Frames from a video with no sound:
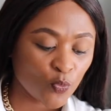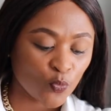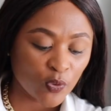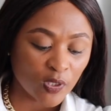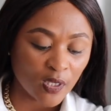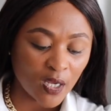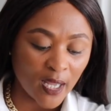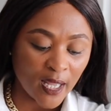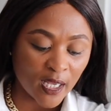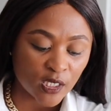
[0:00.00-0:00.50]

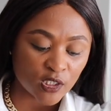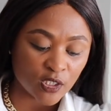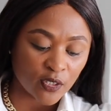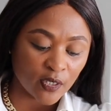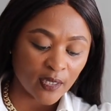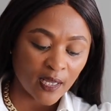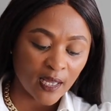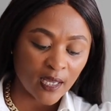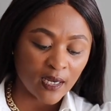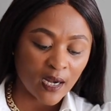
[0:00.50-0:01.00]
We are actually
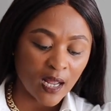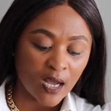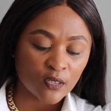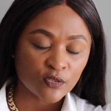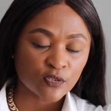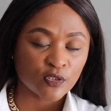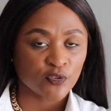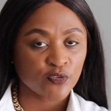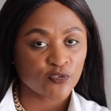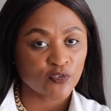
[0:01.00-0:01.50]
going to head
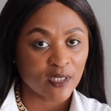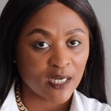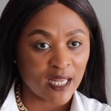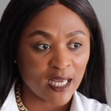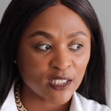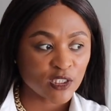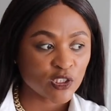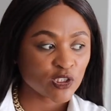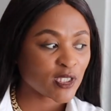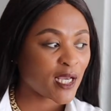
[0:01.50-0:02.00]
out for
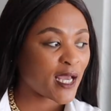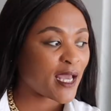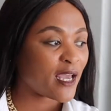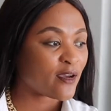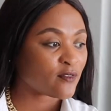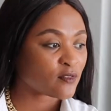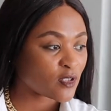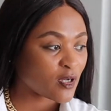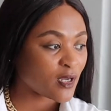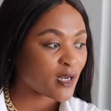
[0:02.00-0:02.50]
lunch. I
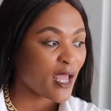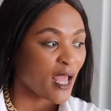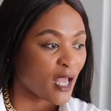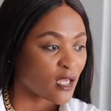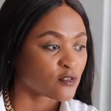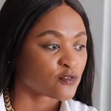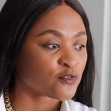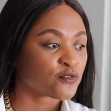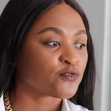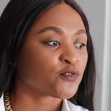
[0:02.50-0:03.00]
have not
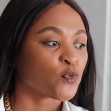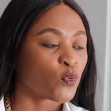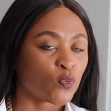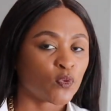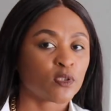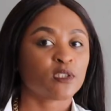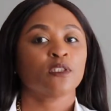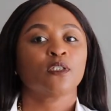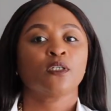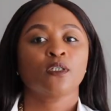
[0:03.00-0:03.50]
had
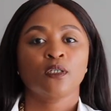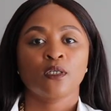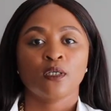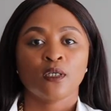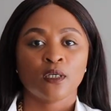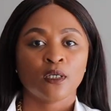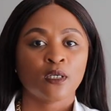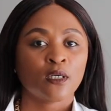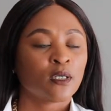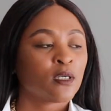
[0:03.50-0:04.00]
food. Lunch?